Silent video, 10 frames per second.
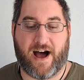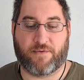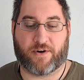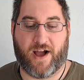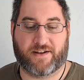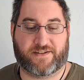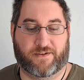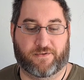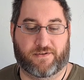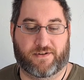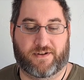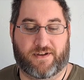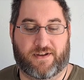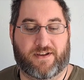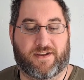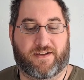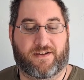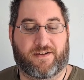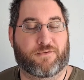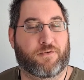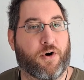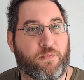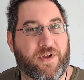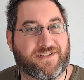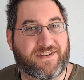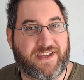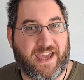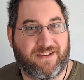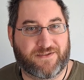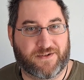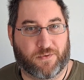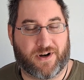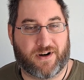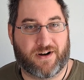Amaterasu opened the cave door